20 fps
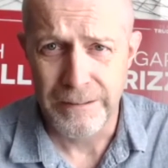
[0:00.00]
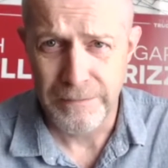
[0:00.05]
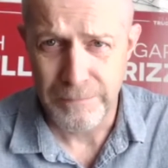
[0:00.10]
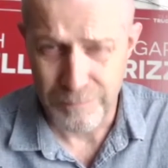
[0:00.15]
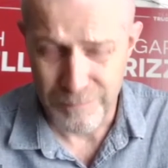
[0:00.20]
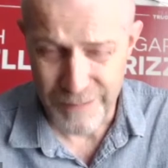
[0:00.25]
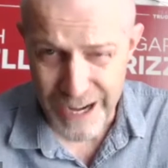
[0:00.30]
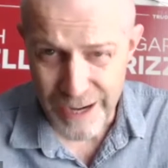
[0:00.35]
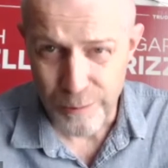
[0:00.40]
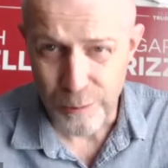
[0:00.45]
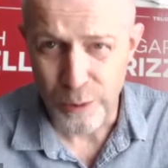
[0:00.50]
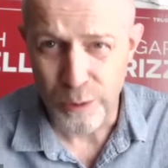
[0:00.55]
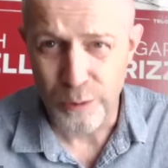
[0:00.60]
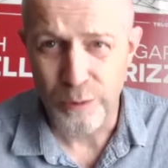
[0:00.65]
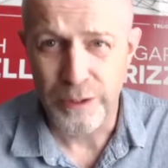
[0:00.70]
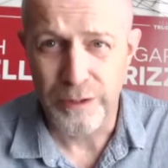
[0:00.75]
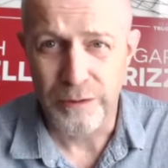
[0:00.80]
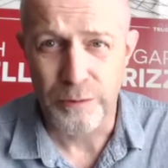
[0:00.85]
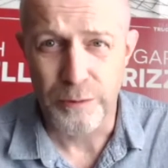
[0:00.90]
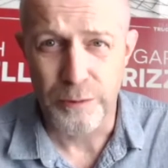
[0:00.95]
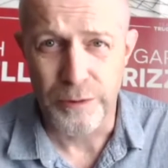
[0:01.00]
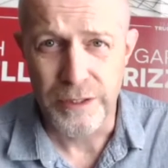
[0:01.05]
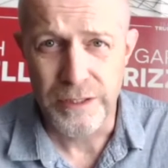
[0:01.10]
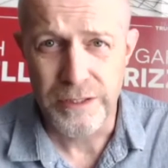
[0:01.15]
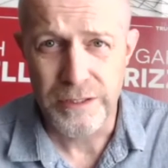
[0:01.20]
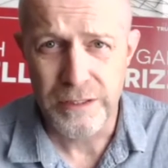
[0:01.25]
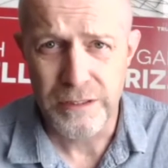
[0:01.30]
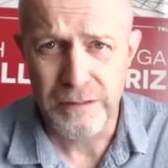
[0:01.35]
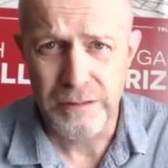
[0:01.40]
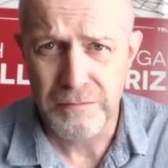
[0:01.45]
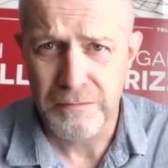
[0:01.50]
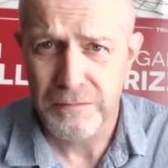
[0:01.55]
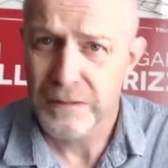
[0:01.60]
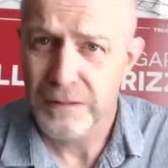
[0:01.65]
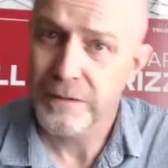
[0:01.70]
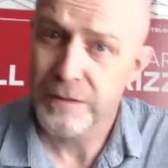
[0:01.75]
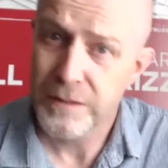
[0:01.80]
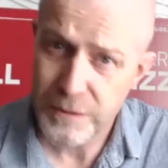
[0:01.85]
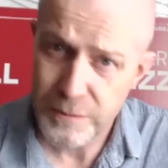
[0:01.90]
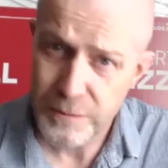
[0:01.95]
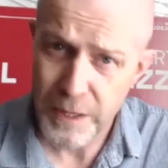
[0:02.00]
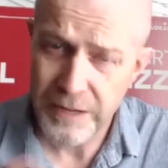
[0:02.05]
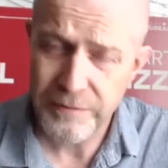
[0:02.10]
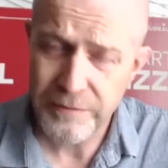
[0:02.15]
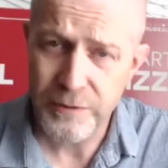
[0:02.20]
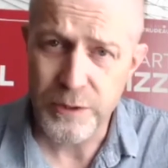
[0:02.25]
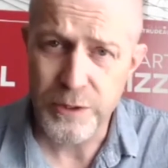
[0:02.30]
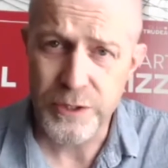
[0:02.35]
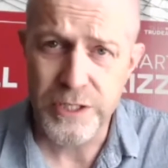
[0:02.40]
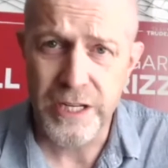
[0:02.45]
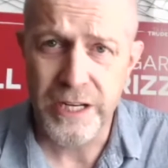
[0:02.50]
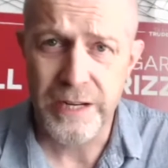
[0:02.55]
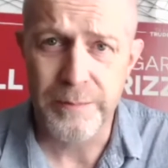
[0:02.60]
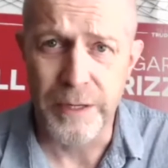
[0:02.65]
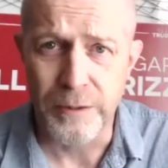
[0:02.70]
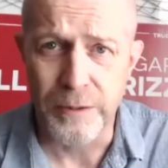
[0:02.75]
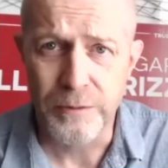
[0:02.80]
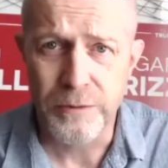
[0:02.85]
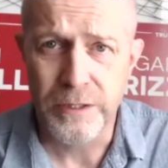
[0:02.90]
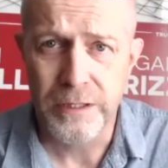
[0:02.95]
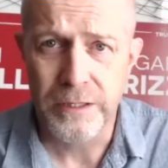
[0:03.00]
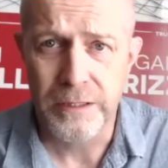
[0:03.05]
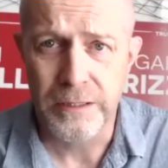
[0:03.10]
now we're going through this, and this is my first time out.